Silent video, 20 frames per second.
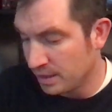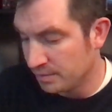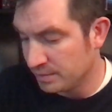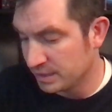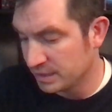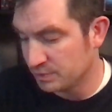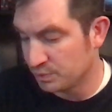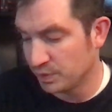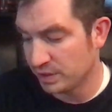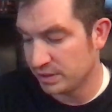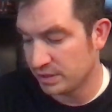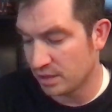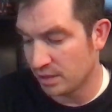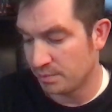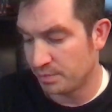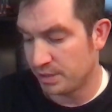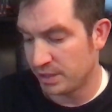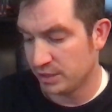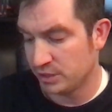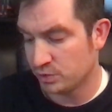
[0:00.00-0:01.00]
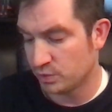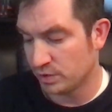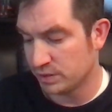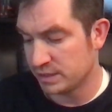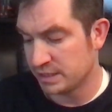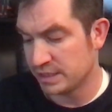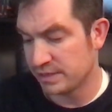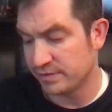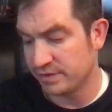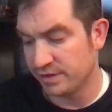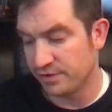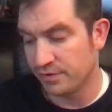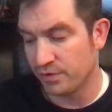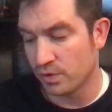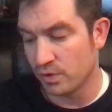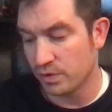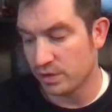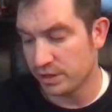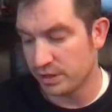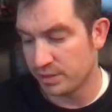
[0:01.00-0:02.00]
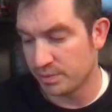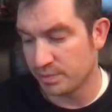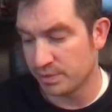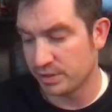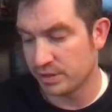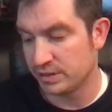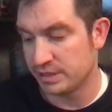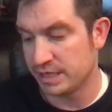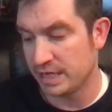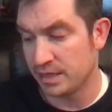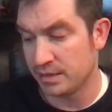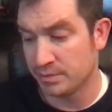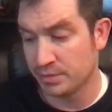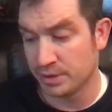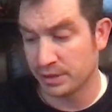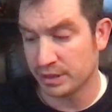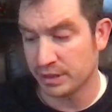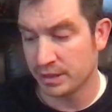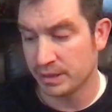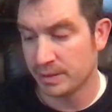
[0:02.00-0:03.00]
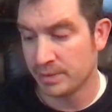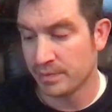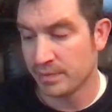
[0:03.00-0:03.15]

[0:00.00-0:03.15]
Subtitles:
explained on page 174 in your player's handbook.